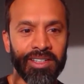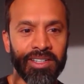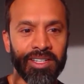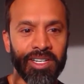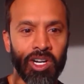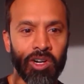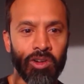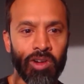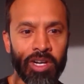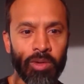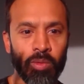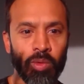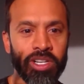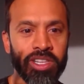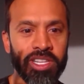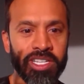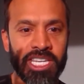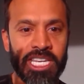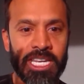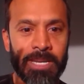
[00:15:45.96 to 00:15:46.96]
All right, what are
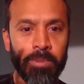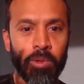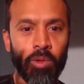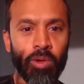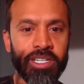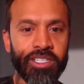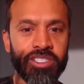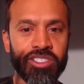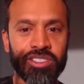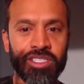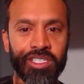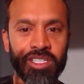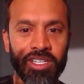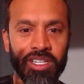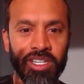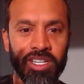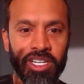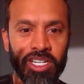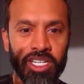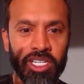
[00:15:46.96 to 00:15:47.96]
the key points
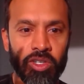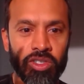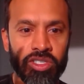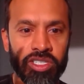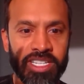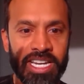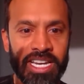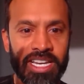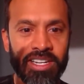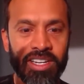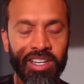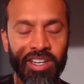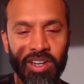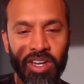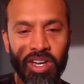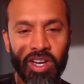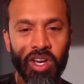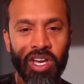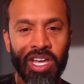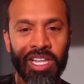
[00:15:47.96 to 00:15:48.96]
you should get
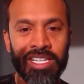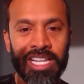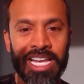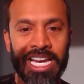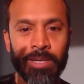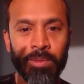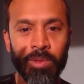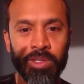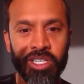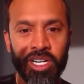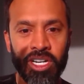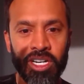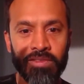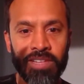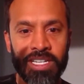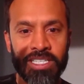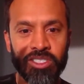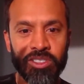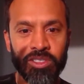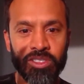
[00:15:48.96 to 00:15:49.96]
aligned with on
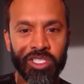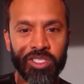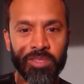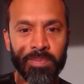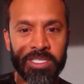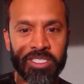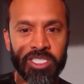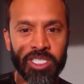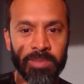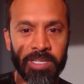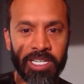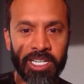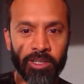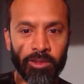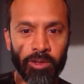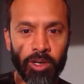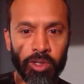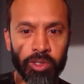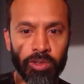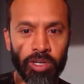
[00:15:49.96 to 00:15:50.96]
investors? Just business plan and
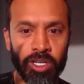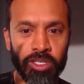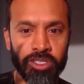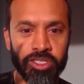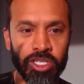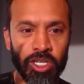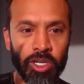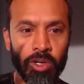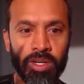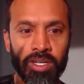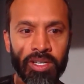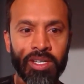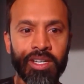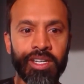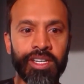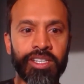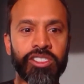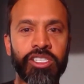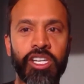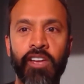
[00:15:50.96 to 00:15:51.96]
growth, or also
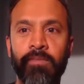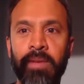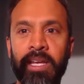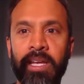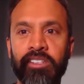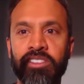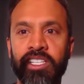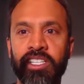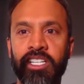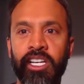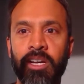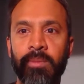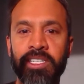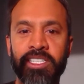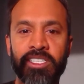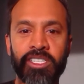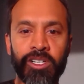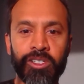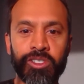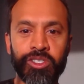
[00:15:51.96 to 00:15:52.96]
soft matters like company
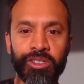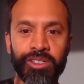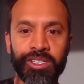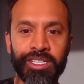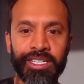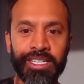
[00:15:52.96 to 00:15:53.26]
culture.